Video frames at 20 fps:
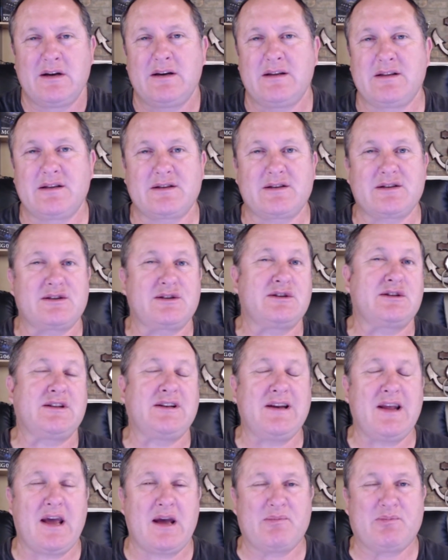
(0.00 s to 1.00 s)
And this has
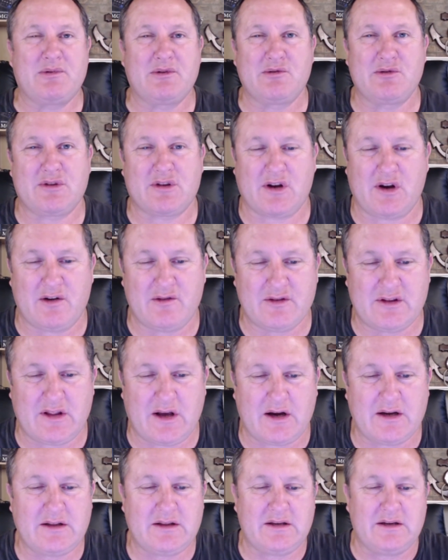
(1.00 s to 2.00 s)
certainly happened with
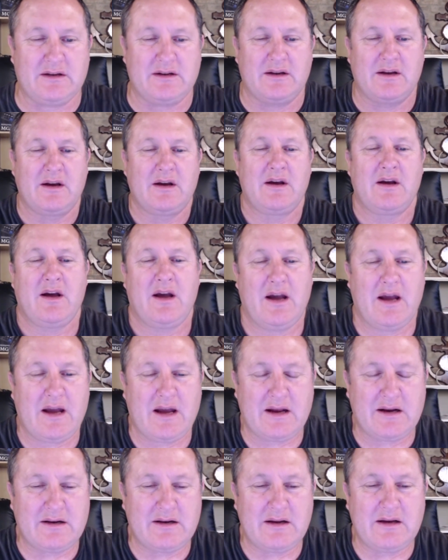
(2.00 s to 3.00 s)
COVID-19.
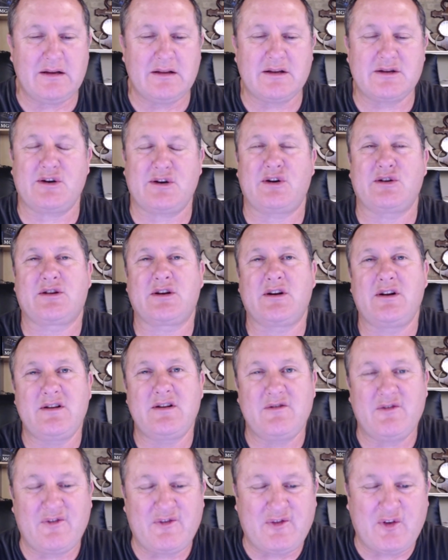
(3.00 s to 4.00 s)
And in this article
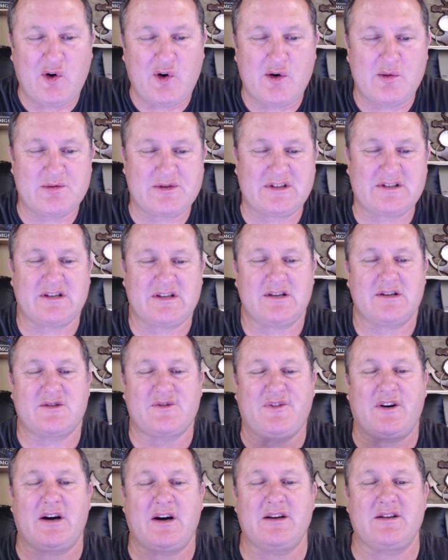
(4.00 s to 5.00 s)
in Forbes, it says
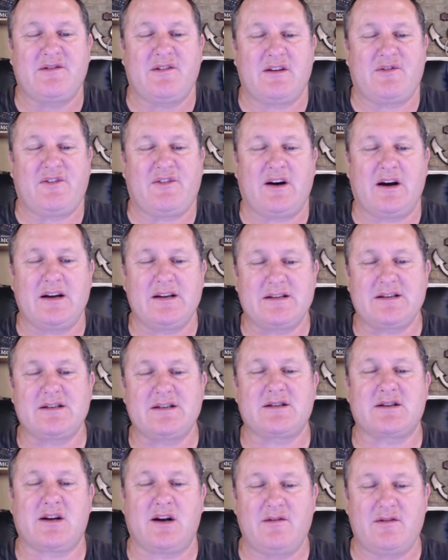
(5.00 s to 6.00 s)

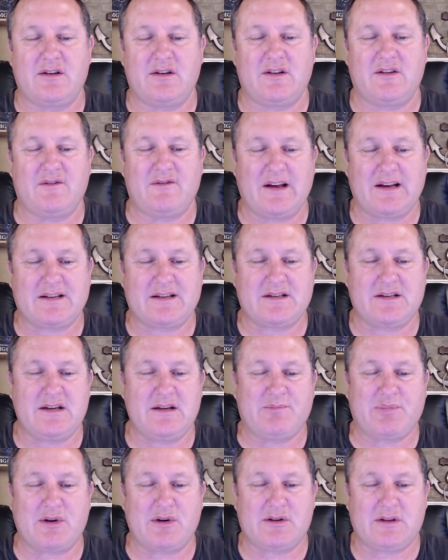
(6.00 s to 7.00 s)
Pfizer's COVID
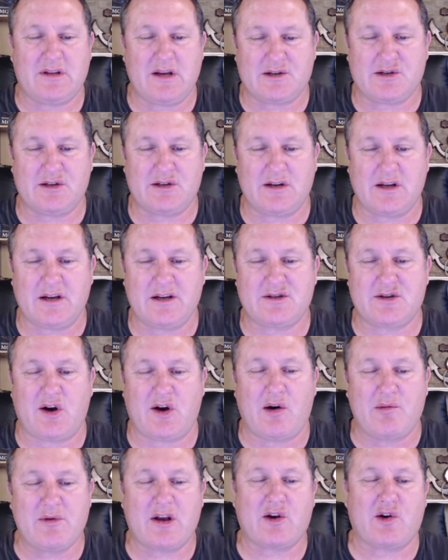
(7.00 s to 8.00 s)
vaccine protection against
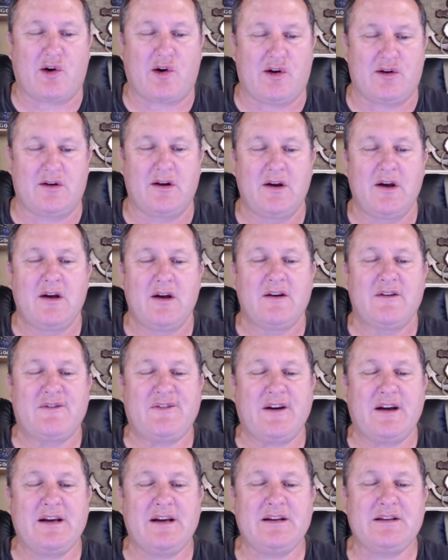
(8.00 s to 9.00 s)
Omicron
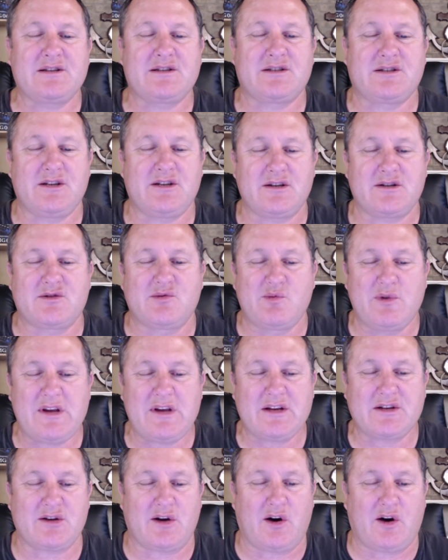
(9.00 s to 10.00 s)
fades just
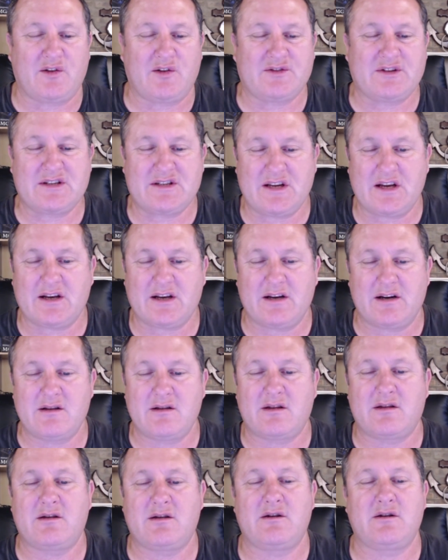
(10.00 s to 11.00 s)
weeks after second
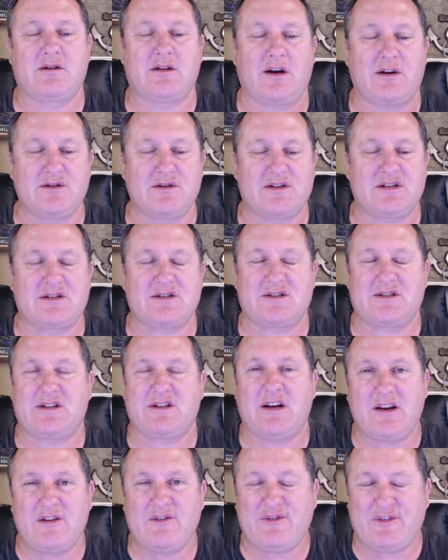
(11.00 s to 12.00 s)
and third doses
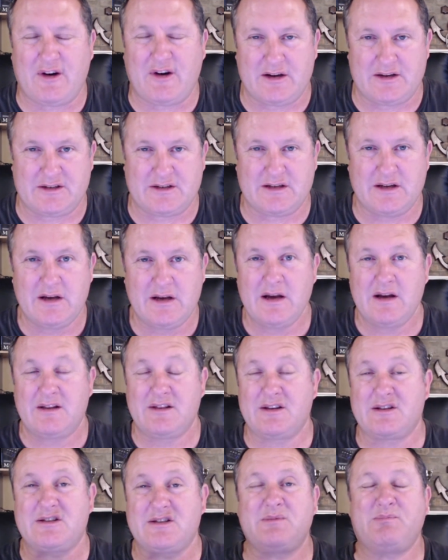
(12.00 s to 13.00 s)
study finds.
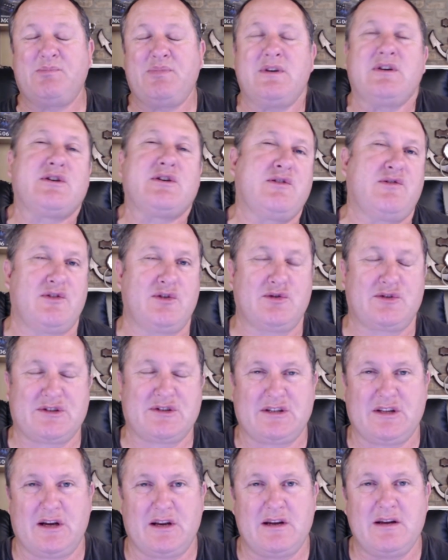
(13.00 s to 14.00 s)
This is a peer-reviewed
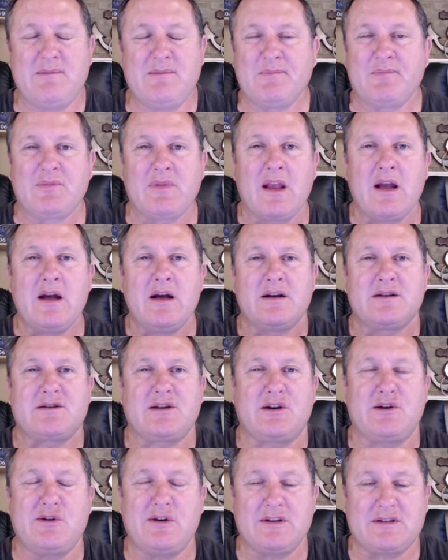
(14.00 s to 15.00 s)
study.
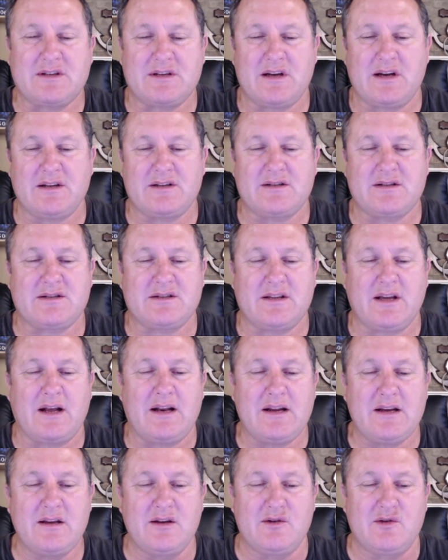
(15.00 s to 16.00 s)
So it's
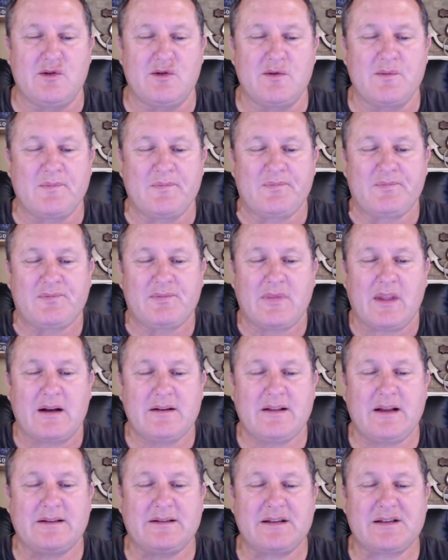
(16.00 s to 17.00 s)
telling you
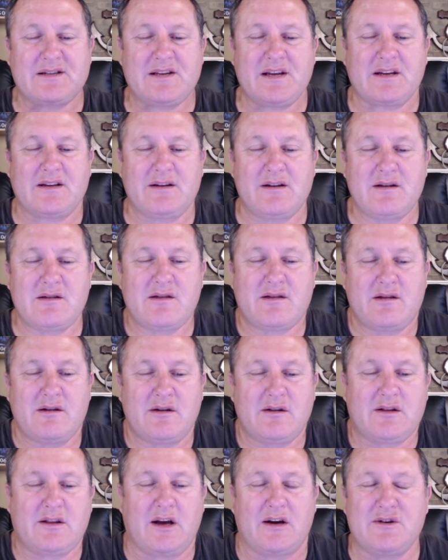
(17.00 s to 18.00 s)
that the second and
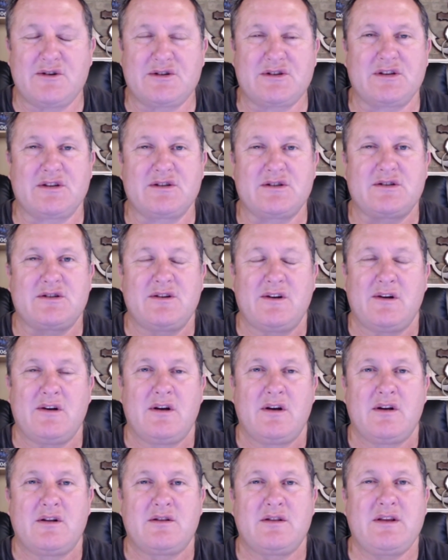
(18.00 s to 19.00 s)
third doses,
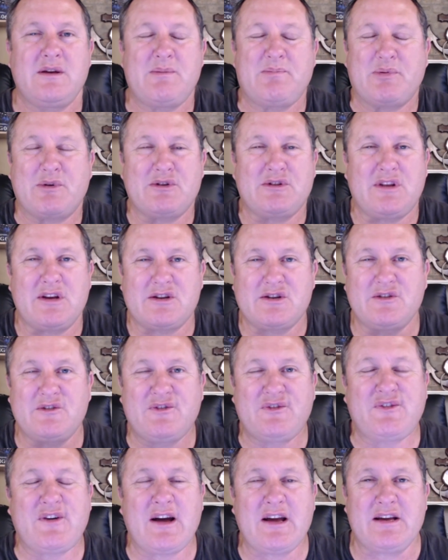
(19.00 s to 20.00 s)
their protection
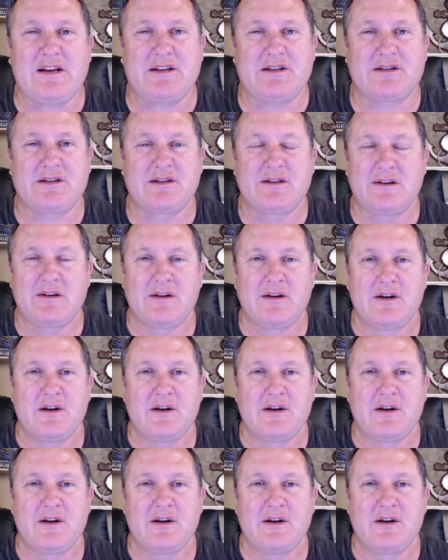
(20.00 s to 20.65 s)
fades.